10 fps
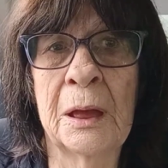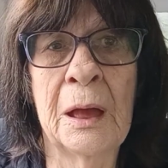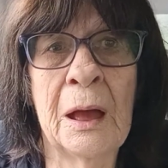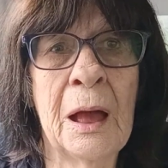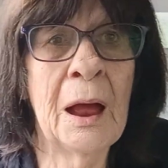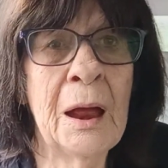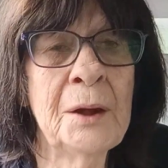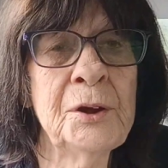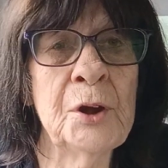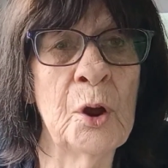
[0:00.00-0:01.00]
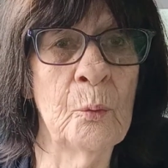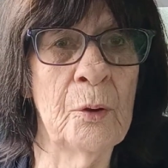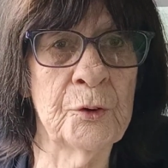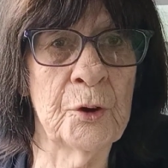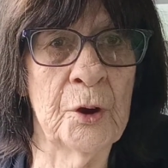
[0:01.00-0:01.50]
I didn't know
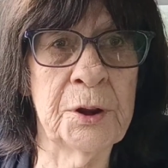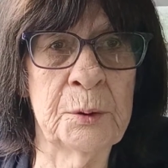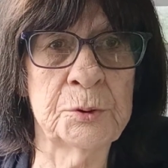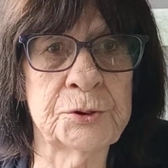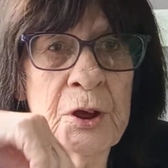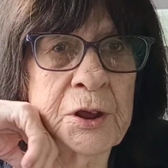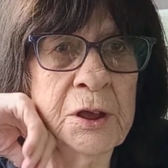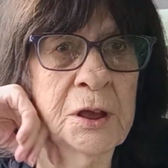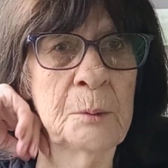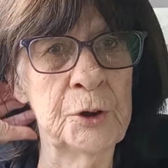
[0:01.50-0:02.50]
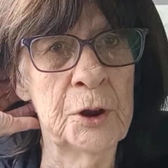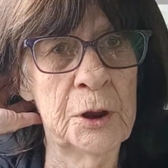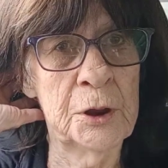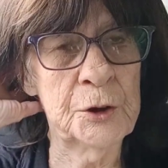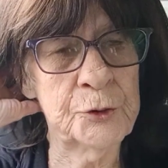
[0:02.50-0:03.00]
whether or not he was going to come and
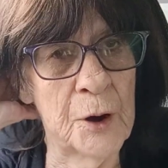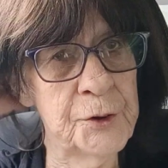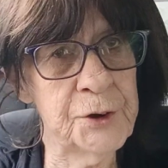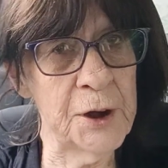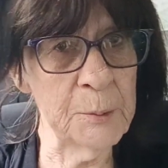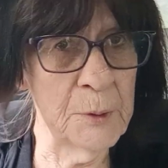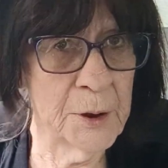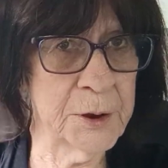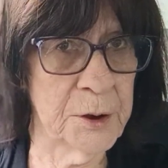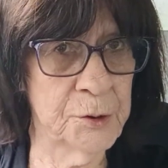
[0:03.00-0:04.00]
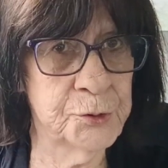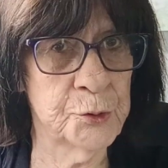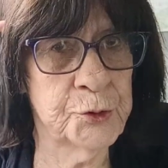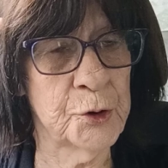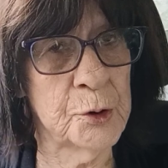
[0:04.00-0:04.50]
try to take my kids or
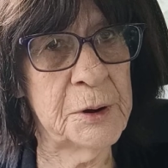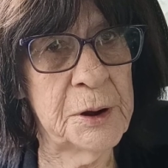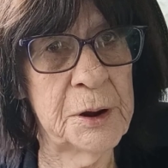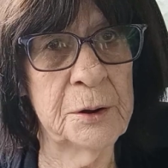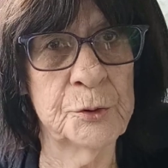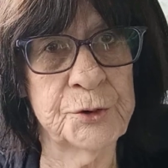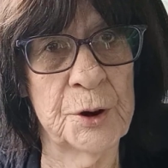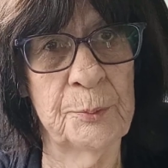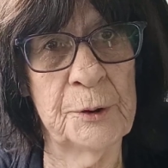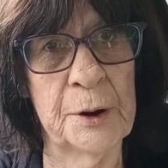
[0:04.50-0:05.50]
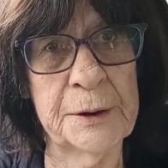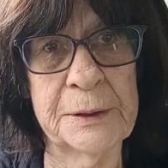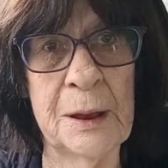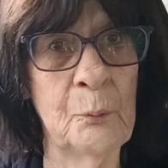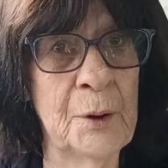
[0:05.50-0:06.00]
turn me in or something like
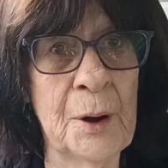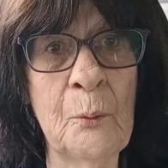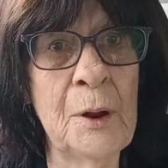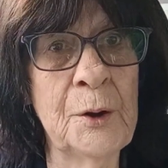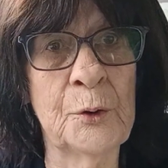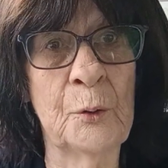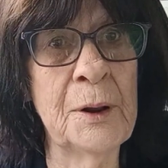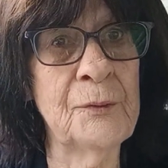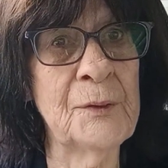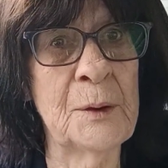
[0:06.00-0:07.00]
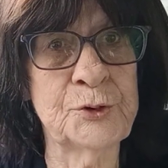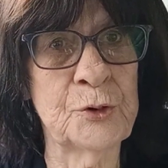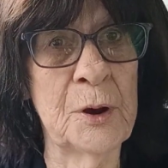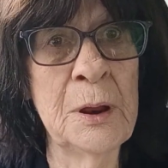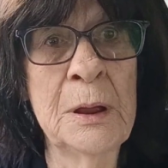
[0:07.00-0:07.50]
that. When I wasn't doing anything, I was
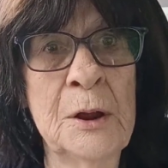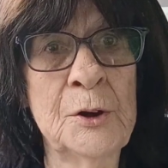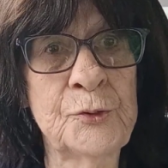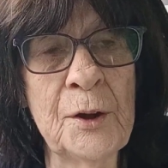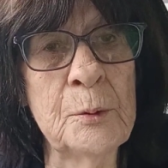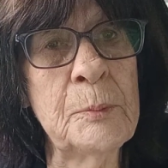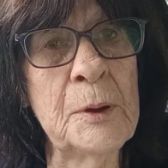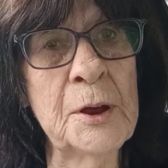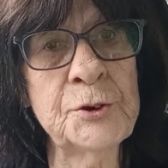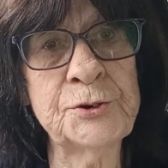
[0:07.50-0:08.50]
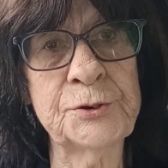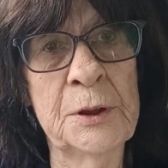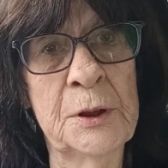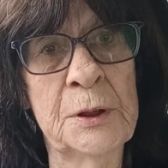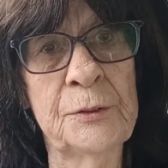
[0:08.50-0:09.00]
trying the best
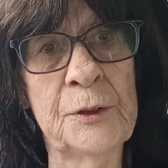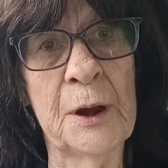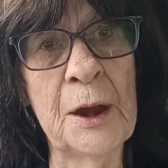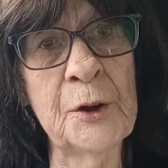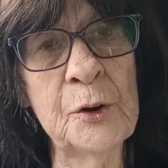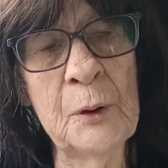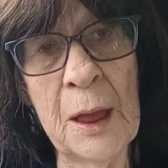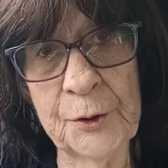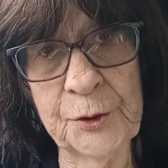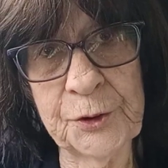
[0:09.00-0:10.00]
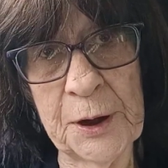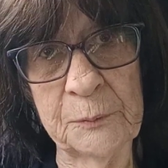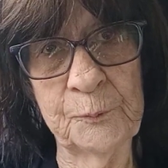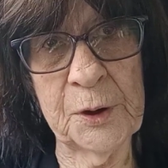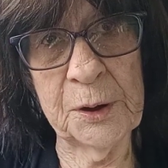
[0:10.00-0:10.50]
that I knew how to take
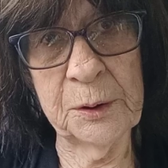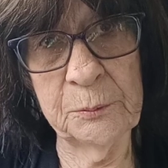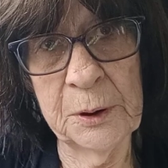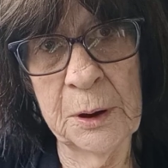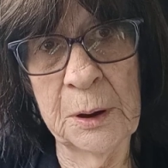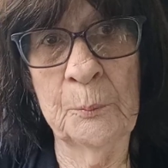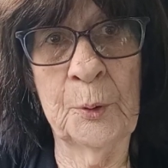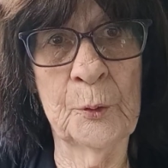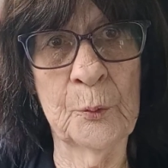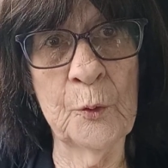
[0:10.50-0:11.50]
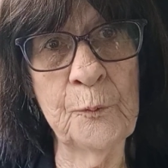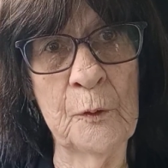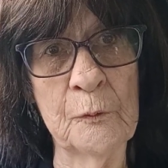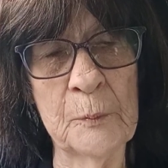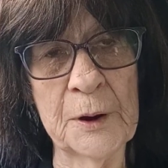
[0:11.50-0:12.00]
and feed and put a roof
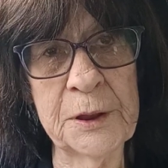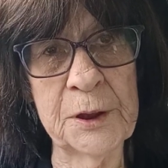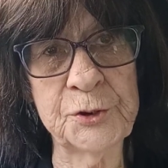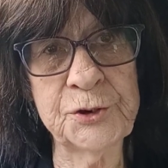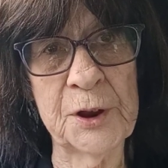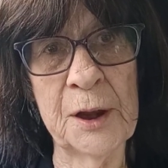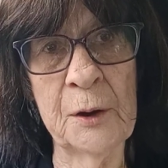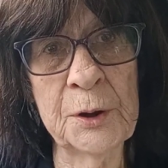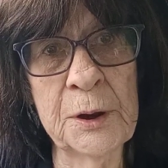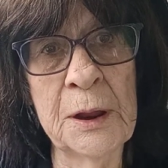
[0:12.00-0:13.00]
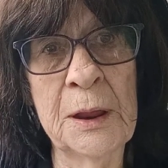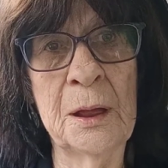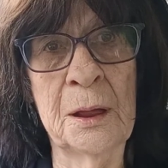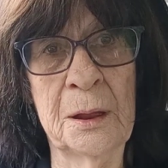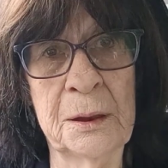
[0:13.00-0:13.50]
over my kids' head on,
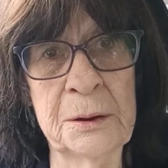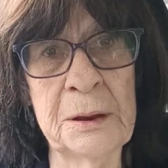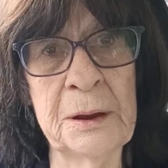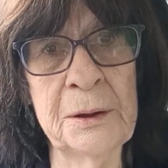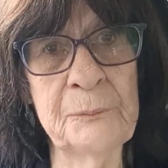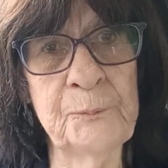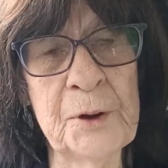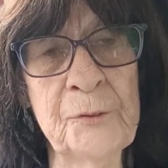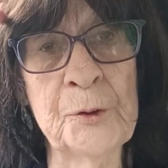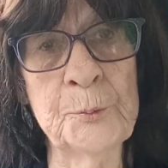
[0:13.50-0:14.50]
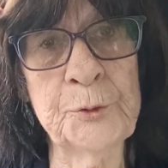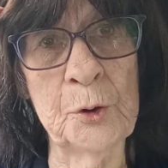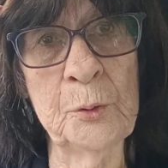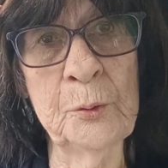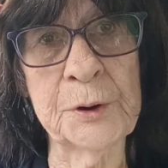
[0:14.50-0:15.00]
and feed them
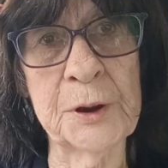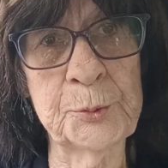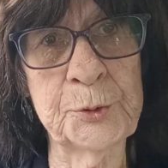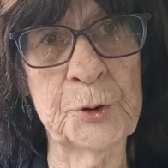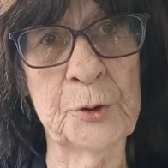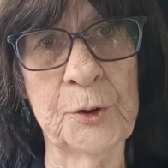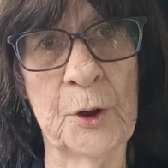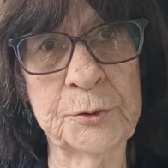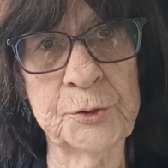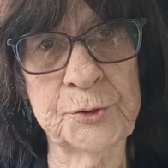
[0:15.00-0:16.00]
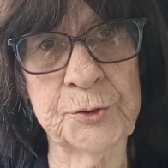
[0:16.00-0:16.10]
too, and get them to the doctors and